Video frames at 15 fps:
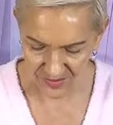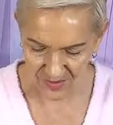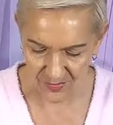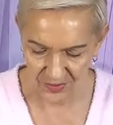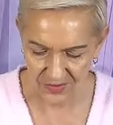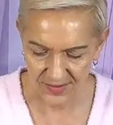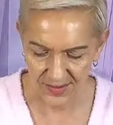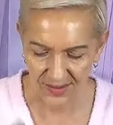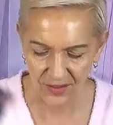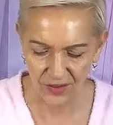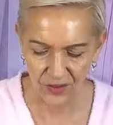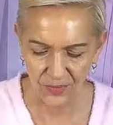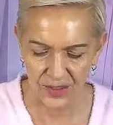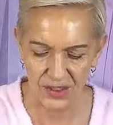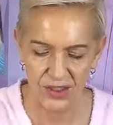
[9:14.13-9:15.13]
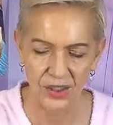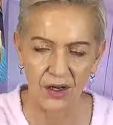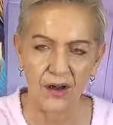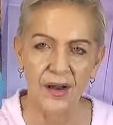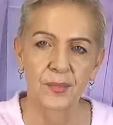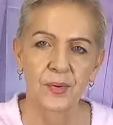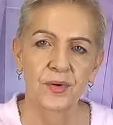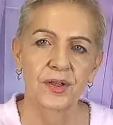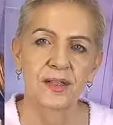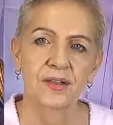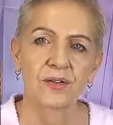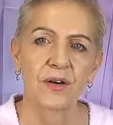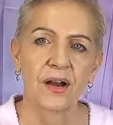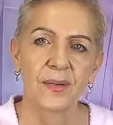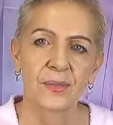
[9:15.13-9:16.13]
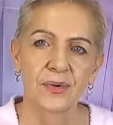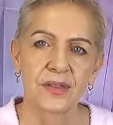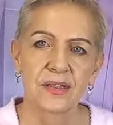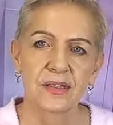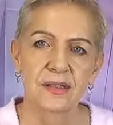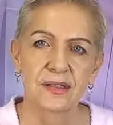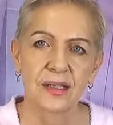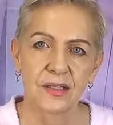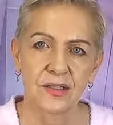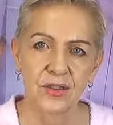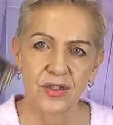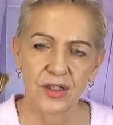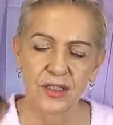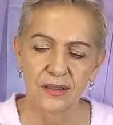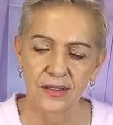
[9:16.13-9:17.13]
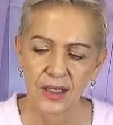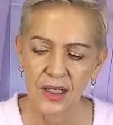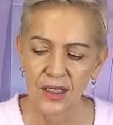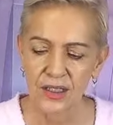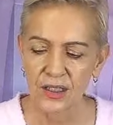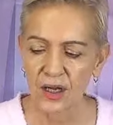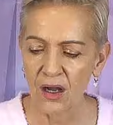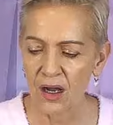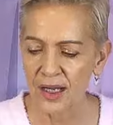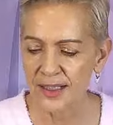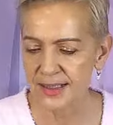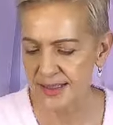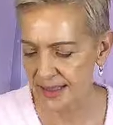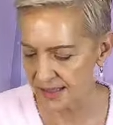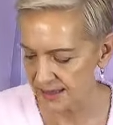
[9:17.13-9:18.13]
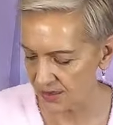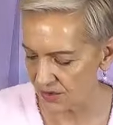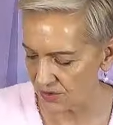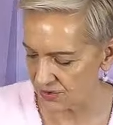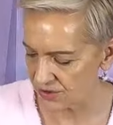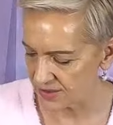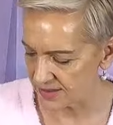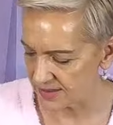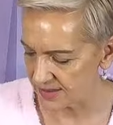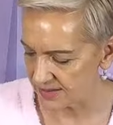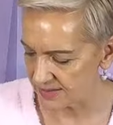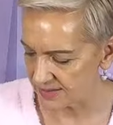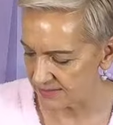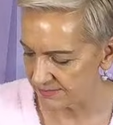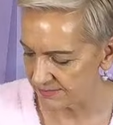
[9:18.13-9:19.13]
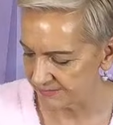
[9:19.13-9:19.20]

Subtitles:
Spirit's saying go into your High Priest or High Priestess energy, your higher states of consciousness.